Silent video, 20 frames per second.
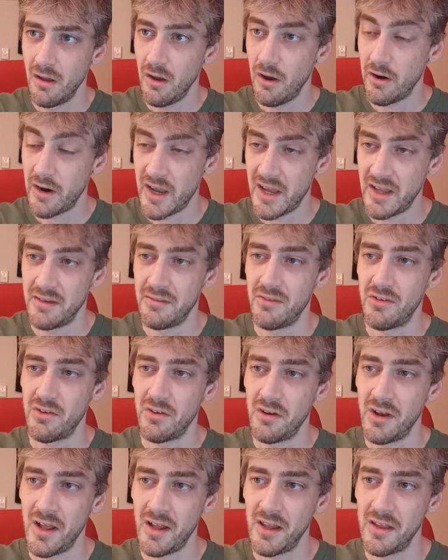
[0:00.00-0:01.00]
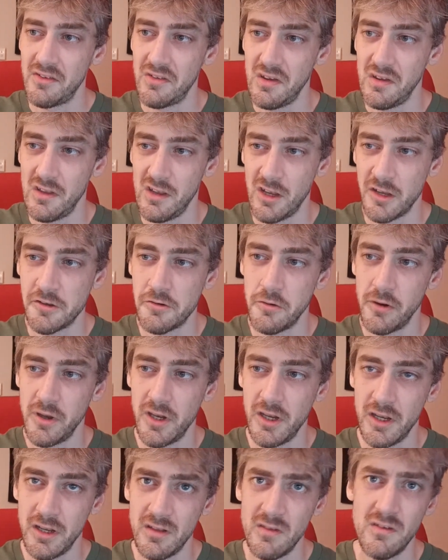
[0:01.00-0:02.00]
Alright, so now let's see the
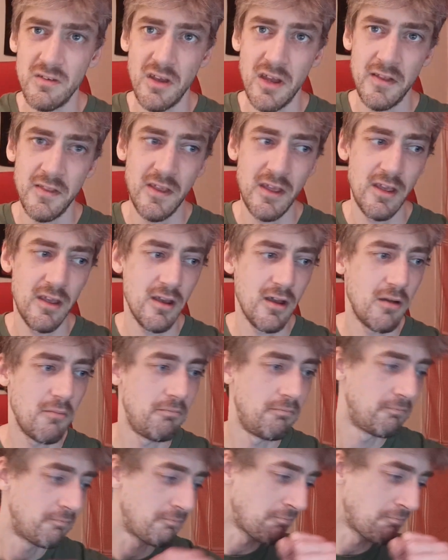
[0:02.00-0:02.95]
ingredients and the